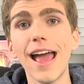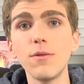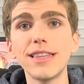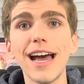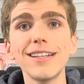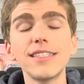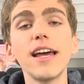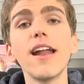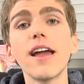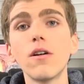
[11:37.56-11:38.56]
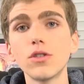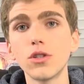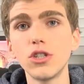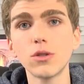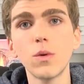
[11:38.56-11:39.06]
And with that said, I
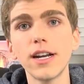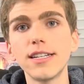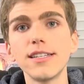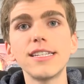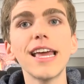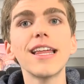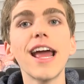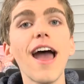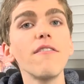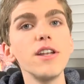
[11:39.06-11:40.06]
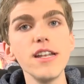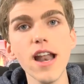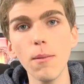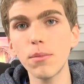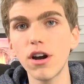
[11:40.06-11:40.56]
also just wanted to say that I have a
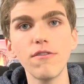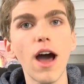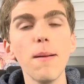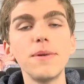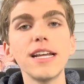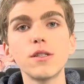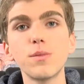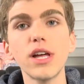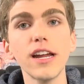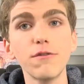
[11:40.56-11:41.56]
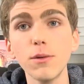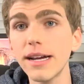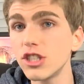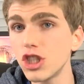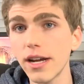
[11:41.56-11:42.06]
number of updates planned for
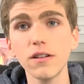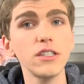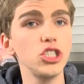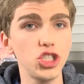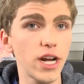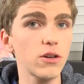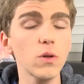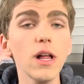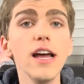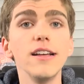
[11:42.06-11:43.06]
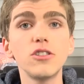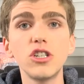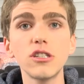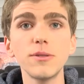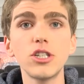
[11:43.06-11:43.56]
my channel in general, so
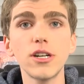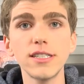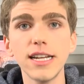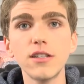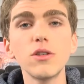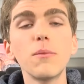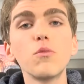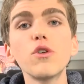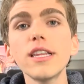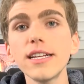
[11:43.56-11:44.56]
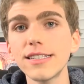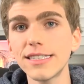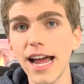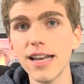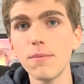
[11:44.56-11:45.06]
just be sure to stay tuned. I'm really
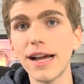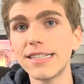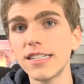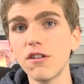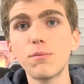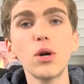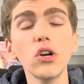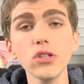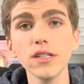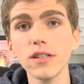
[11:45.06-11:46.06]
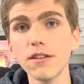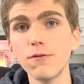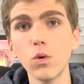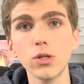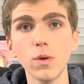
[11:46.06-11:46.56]
excited myself personally
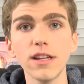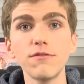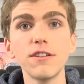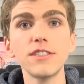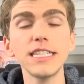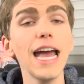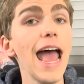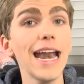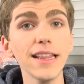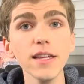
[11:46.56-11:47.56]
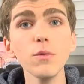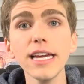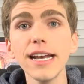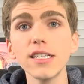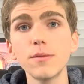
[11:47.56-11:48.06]
for 2015, and I think we
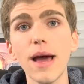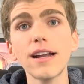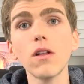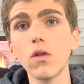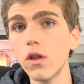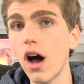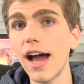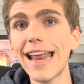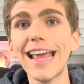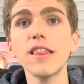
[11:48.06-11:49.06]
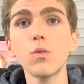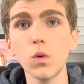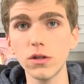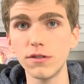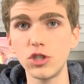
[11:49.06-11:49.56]
can expect a lot in the
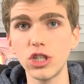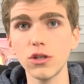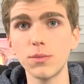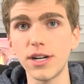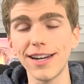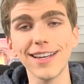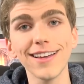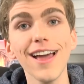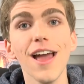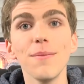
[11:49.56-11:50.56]
world of jailbreaking,